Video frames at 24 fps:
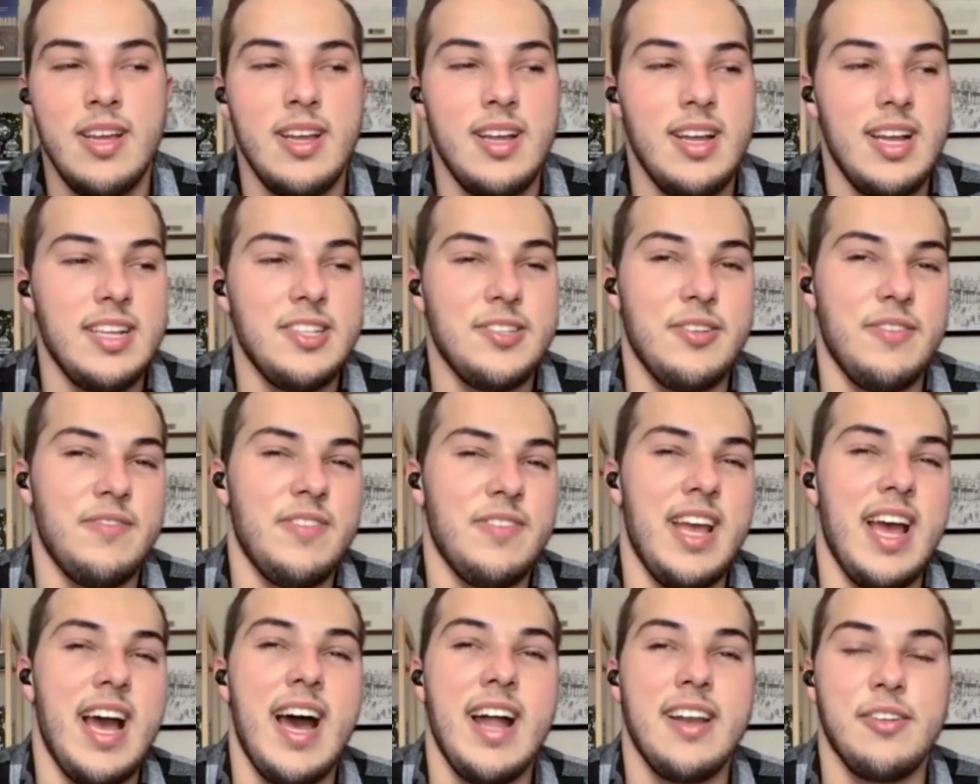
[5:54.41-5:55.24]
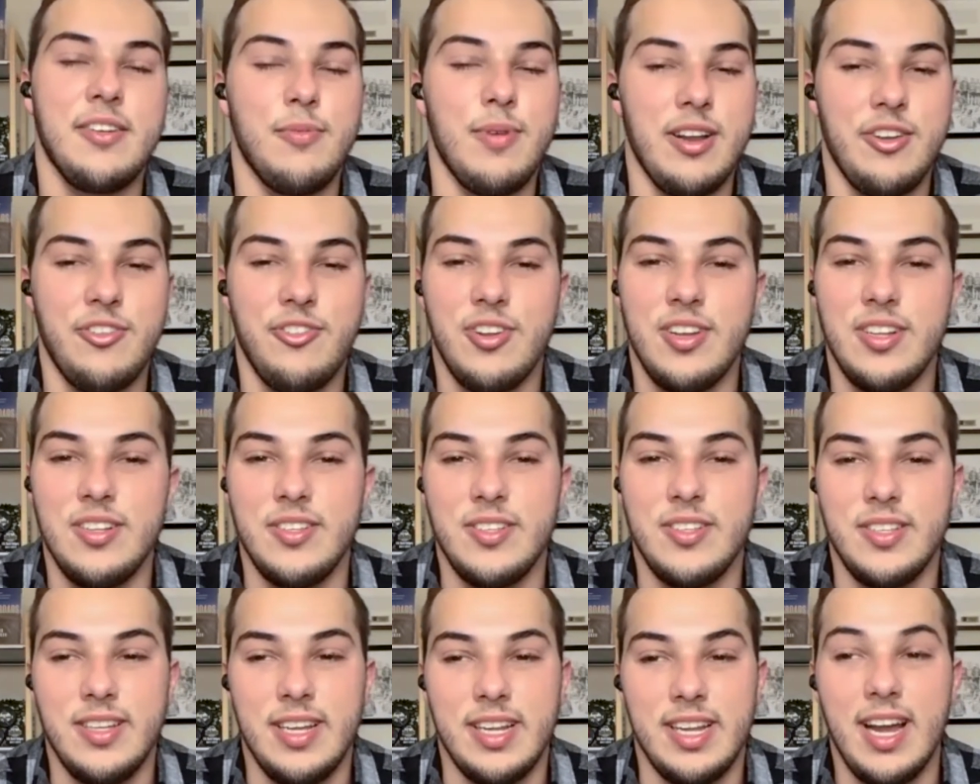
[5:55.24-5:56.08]
And so if they had questions
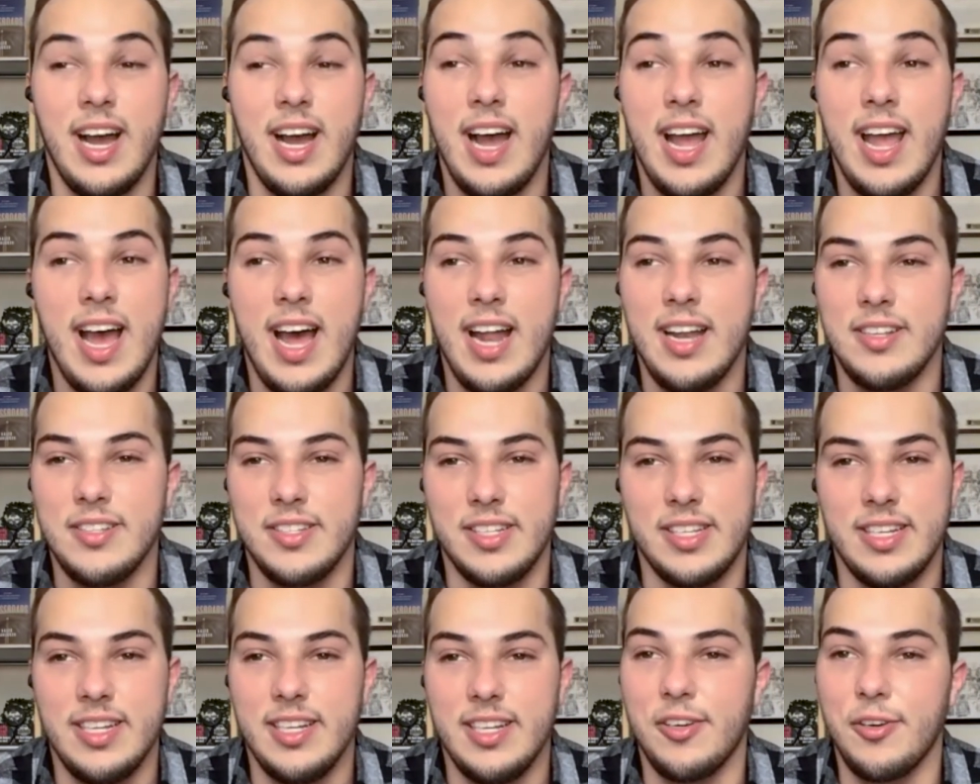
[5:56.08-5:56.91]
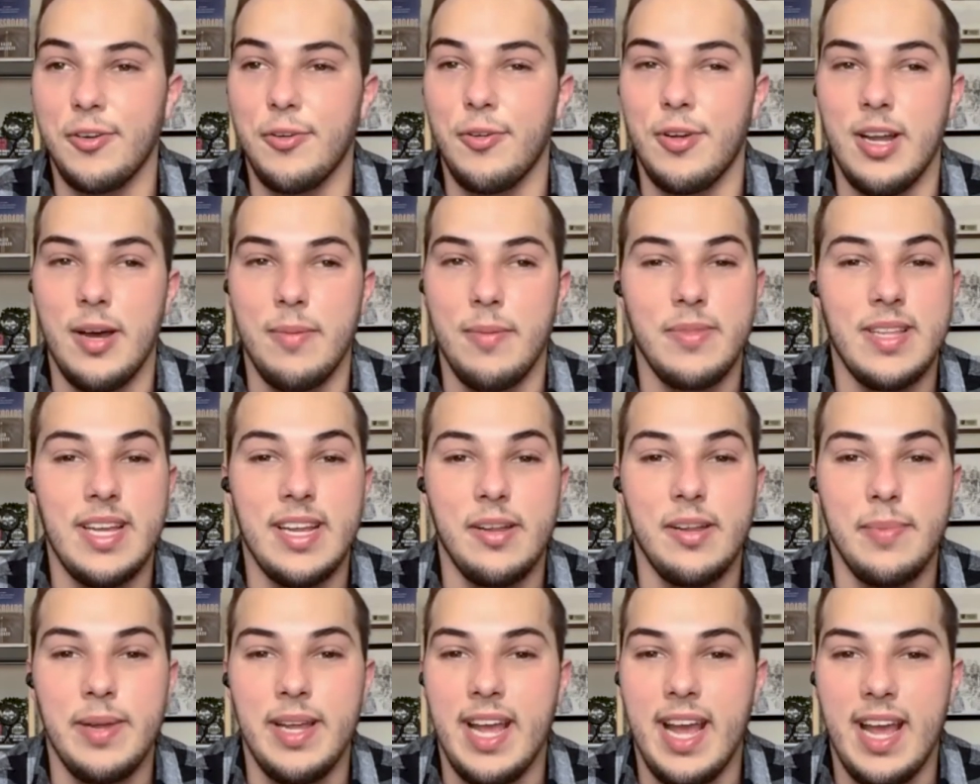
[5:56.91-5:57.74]
like I had as a kid growing up, they
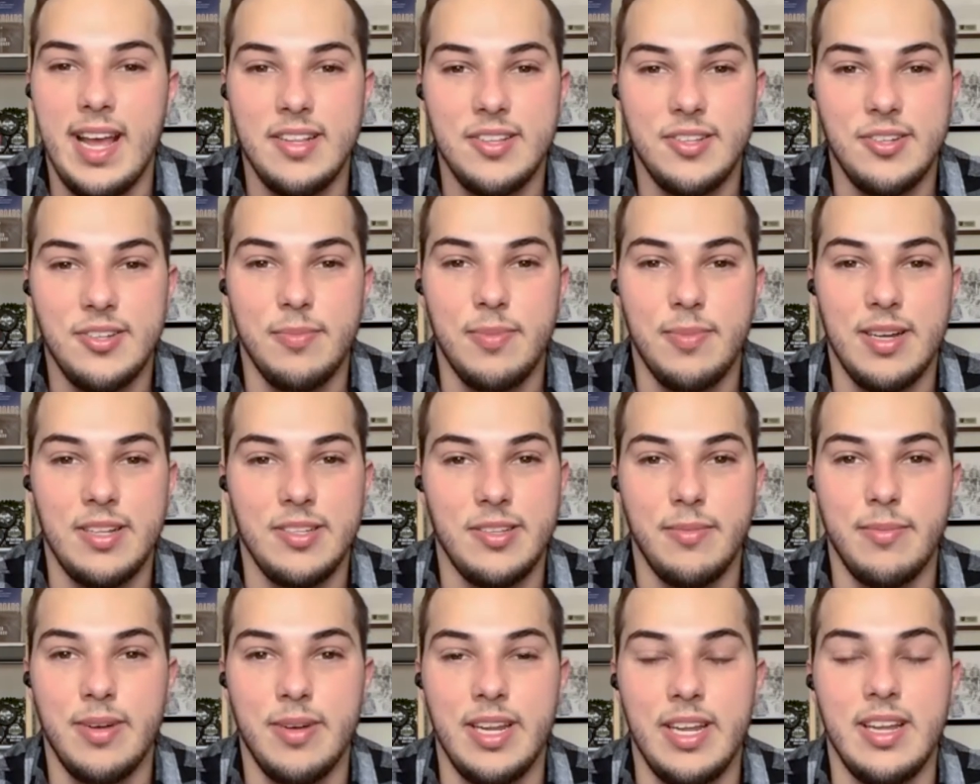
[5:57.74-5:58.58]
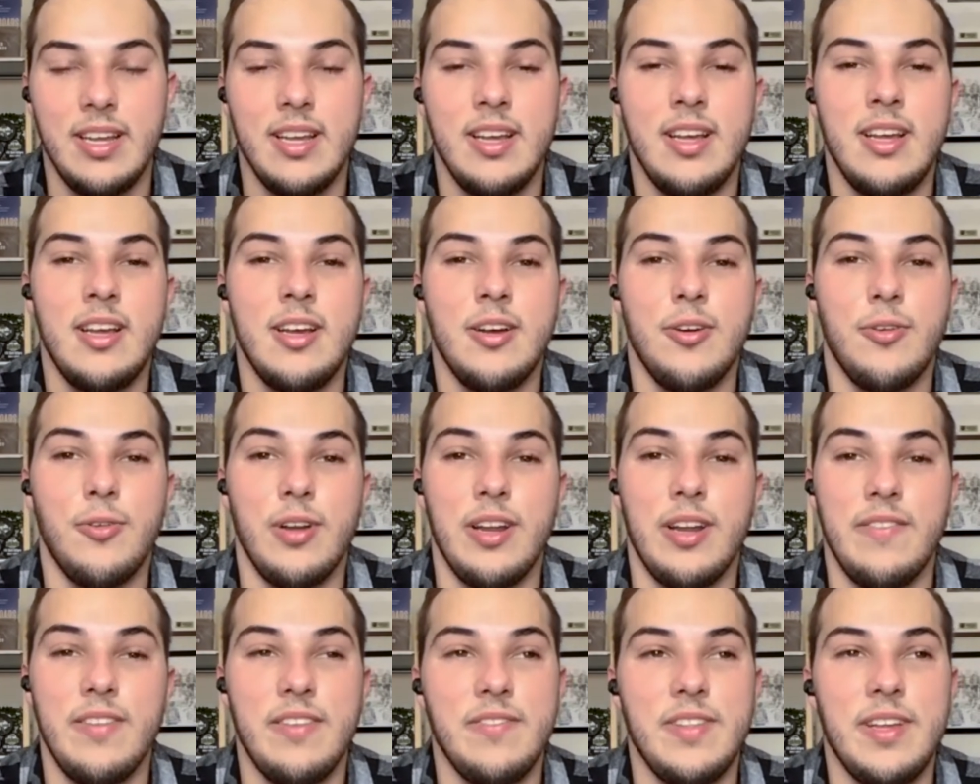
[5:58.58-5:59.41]
could be answered by somebody. Or
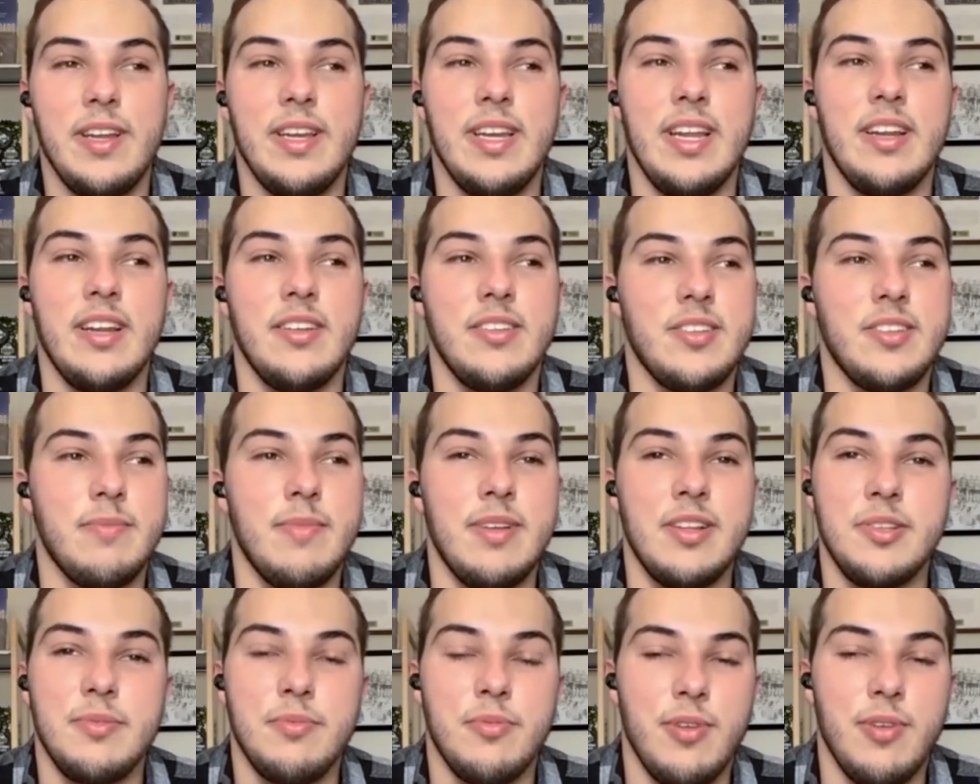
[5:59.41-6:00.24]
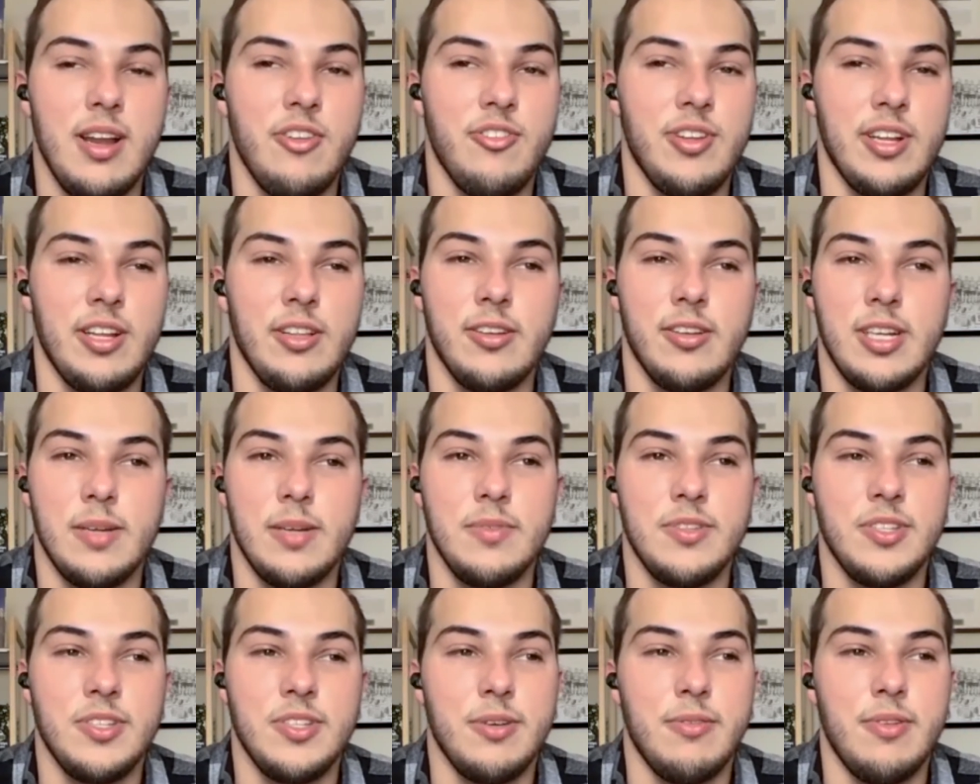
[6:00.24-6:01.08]
even if they needed some inspiration, they look up to
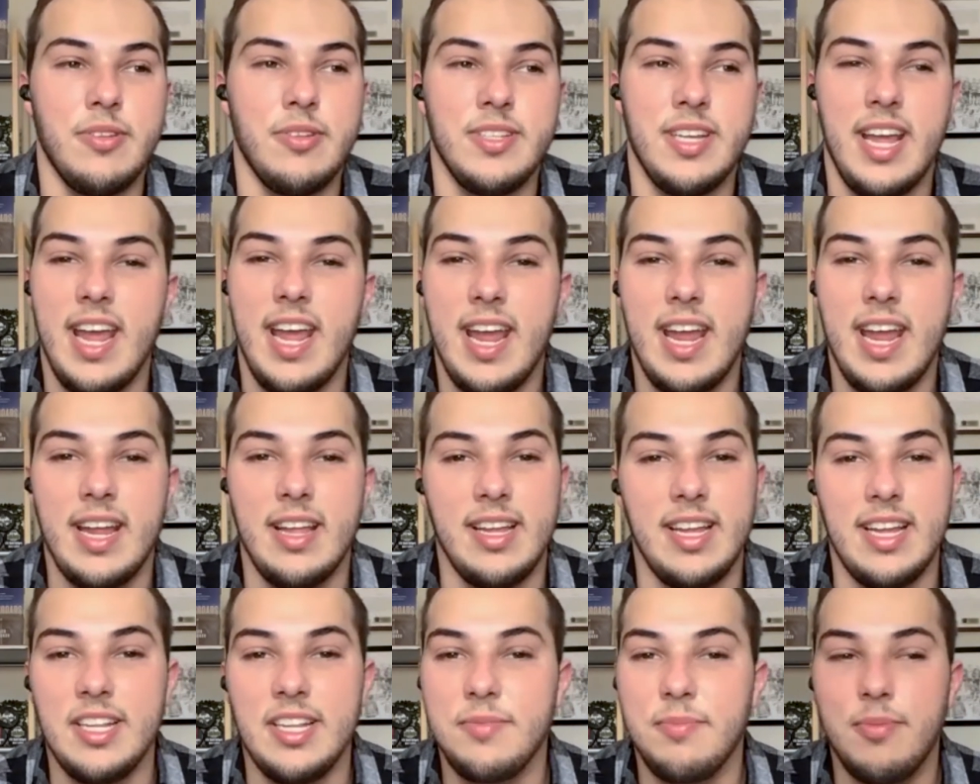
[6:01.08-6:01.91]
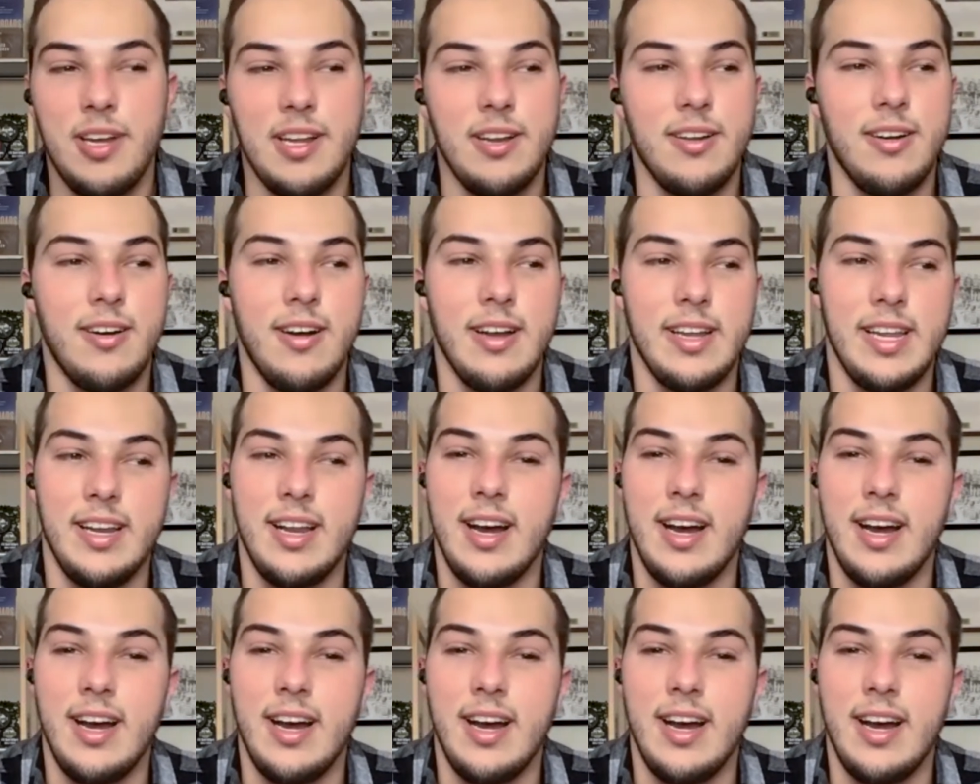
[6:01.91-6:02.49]
someone and say, Hey, he's playing hockey at a